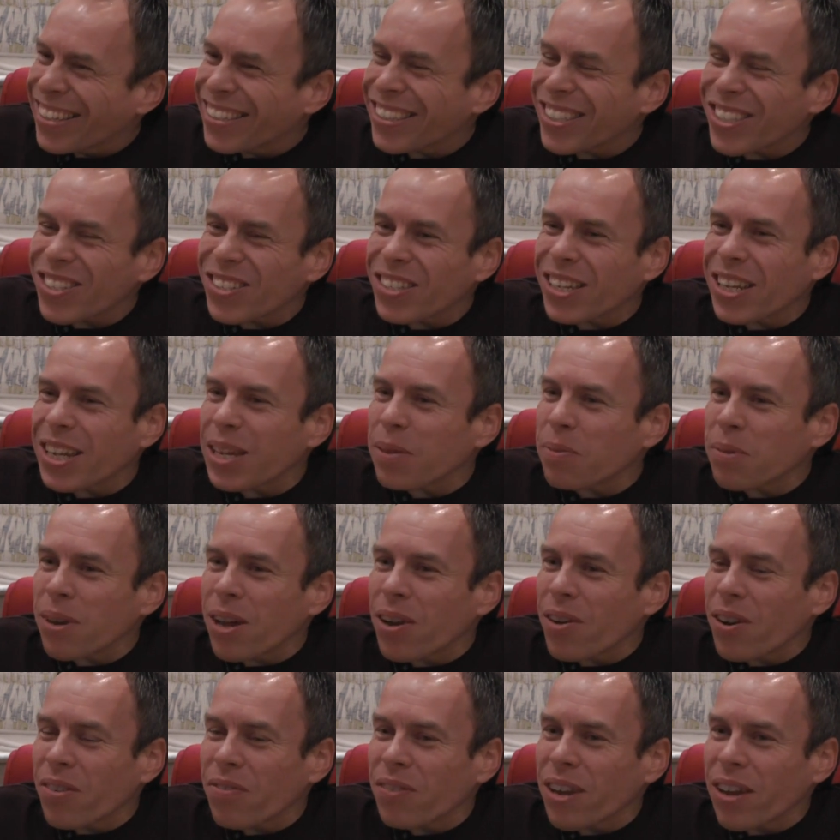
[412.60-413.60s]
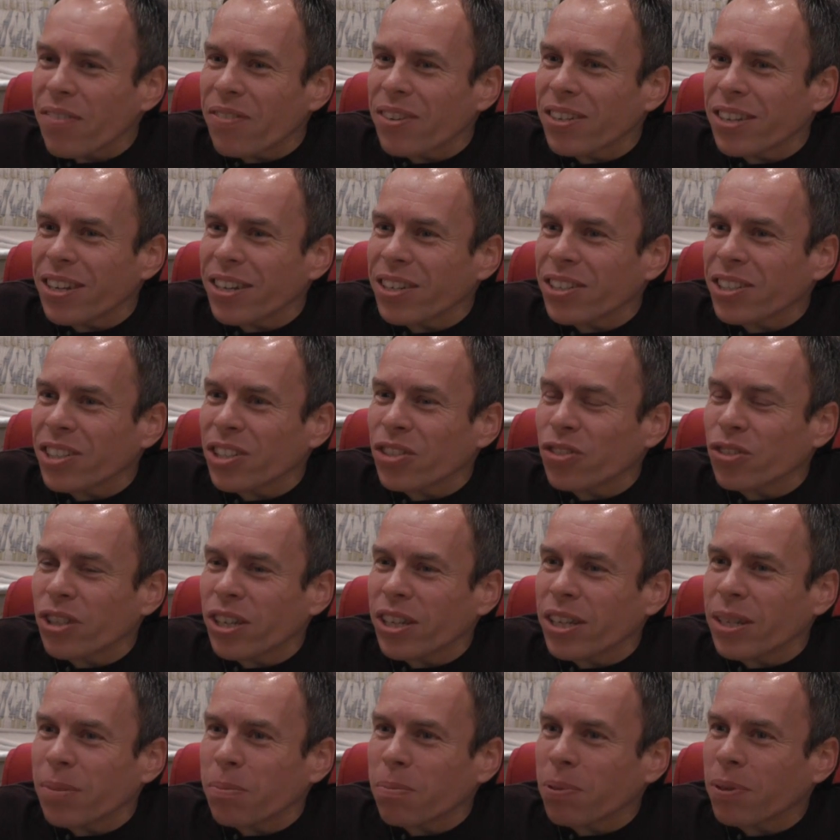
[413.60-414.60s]
Too deep? No, I've never dug too
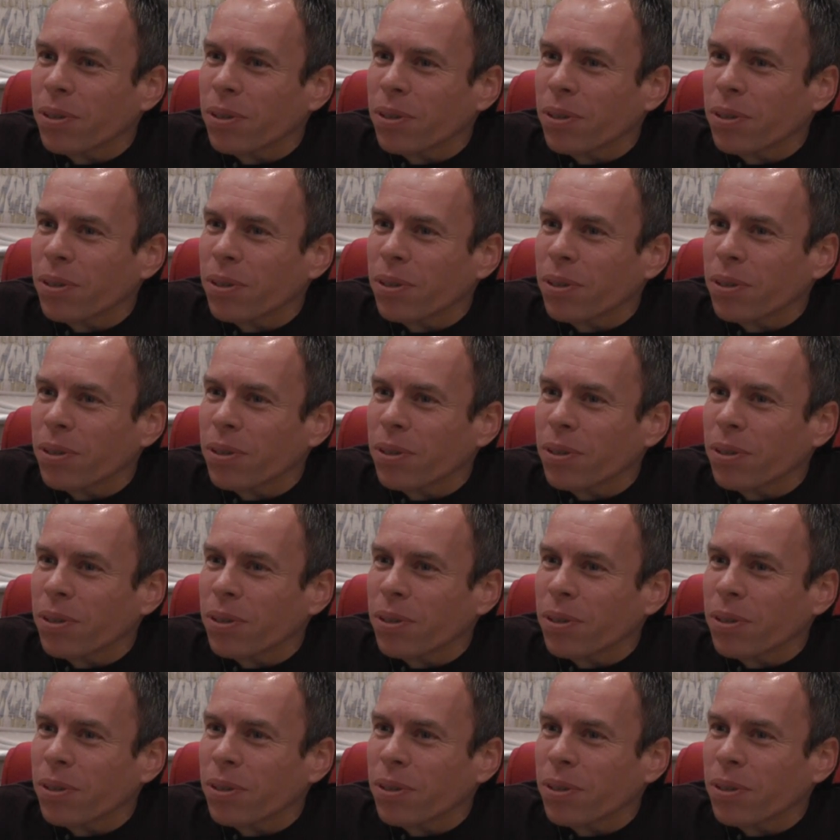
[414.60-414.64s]
deep.